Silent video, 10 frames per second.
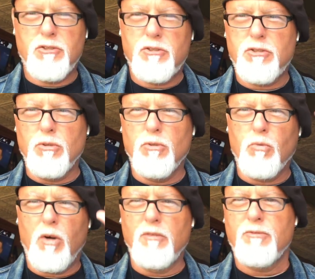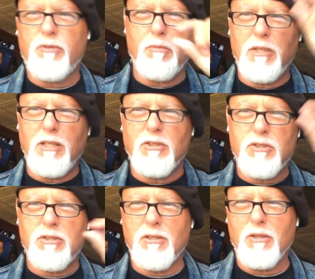Choose one from
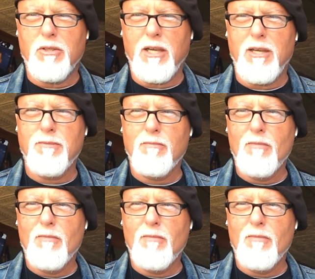each, okay?